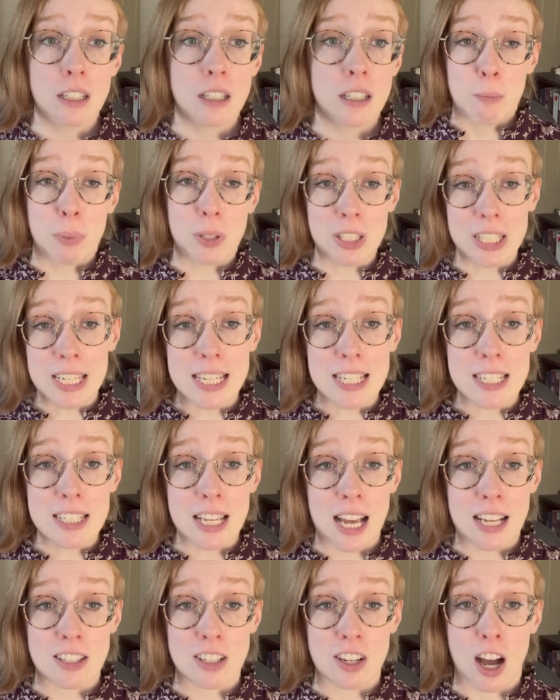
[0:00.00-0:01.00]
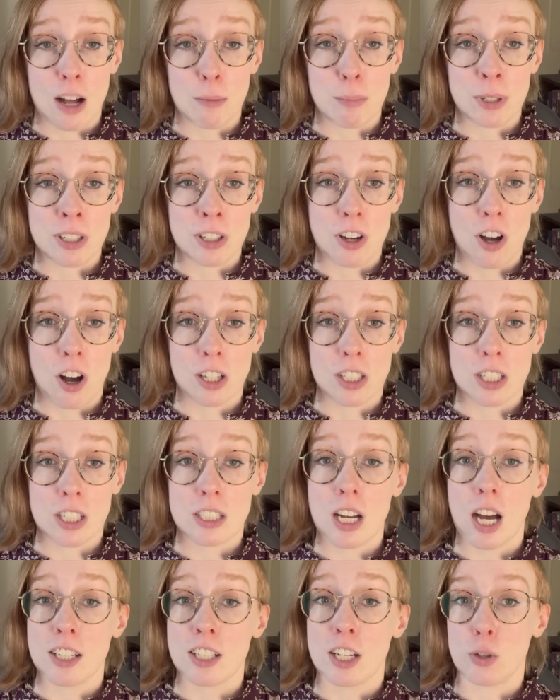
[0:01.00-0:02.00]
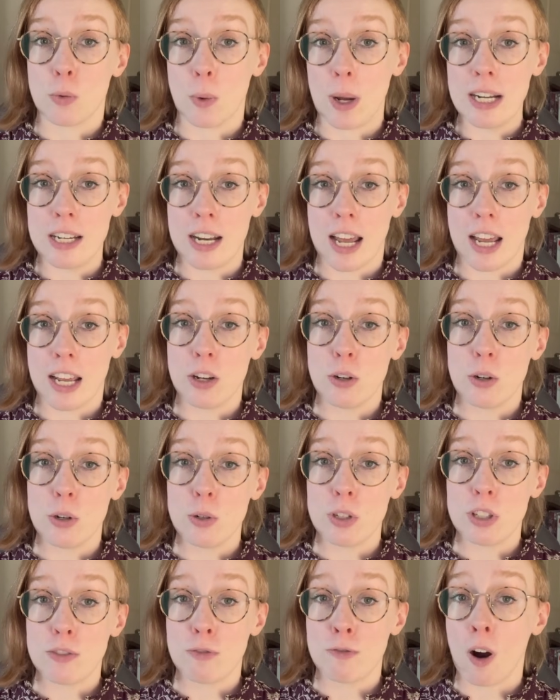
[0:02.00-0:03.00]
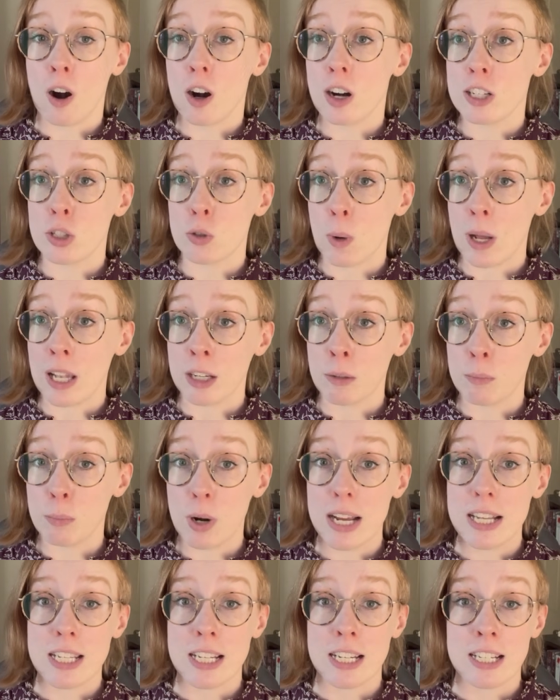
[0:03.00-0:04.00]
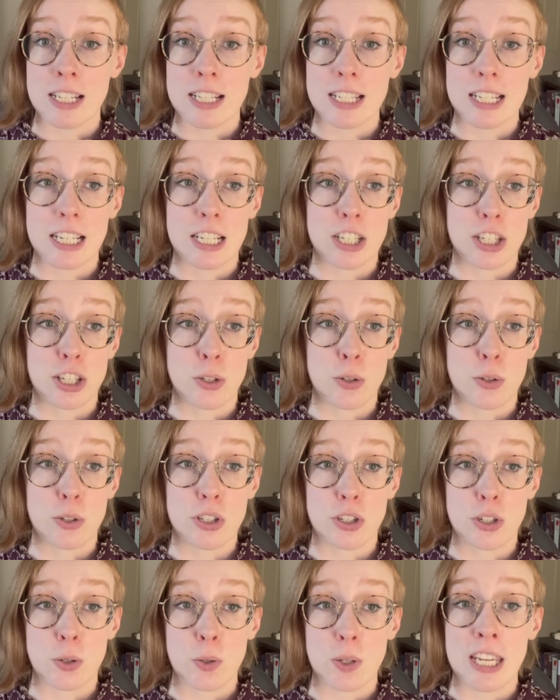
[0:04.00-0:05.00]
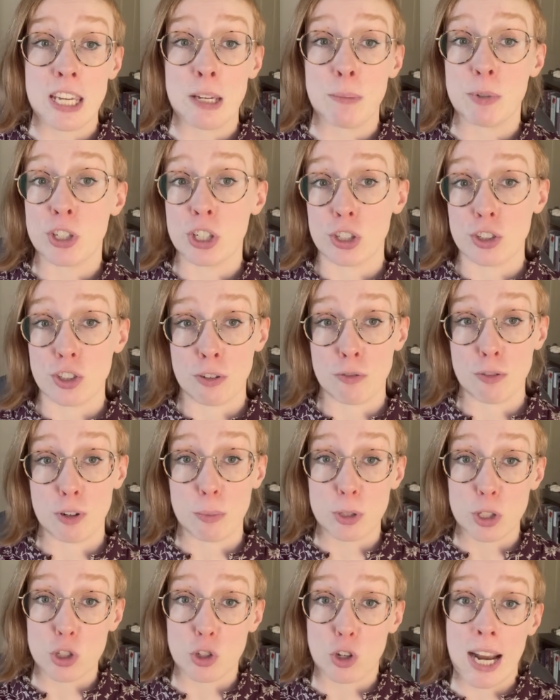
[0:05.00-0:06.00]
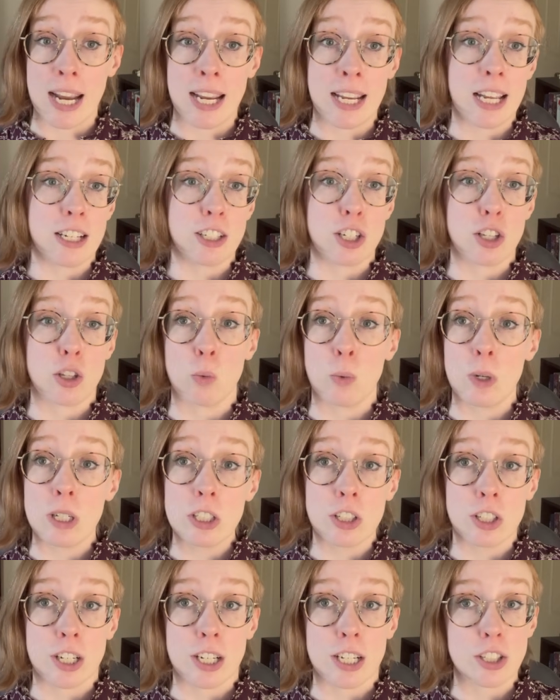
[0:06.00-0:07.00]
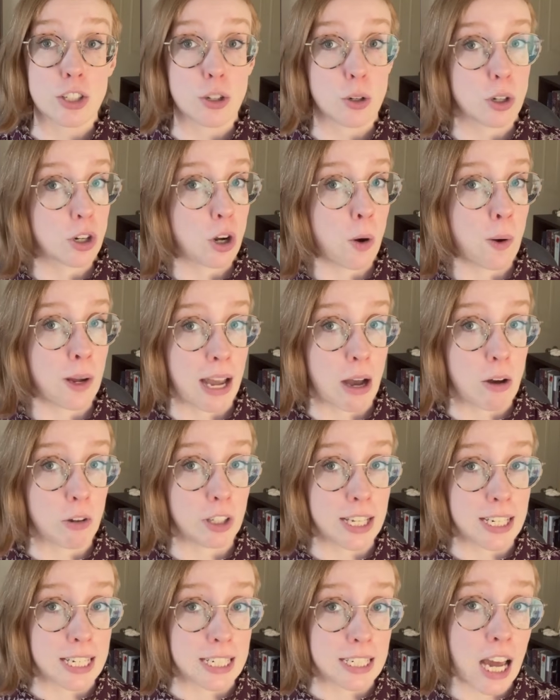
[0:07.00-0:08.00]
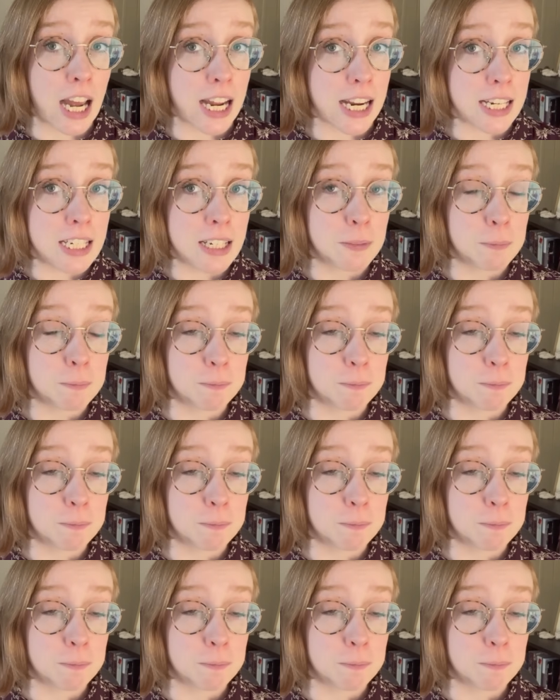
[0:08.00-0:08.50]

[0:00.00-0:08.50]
Belize has a goblin called Tata Duende, whose forest-dwelling presence is used to keep children from straying into the wilderness or going out late at night.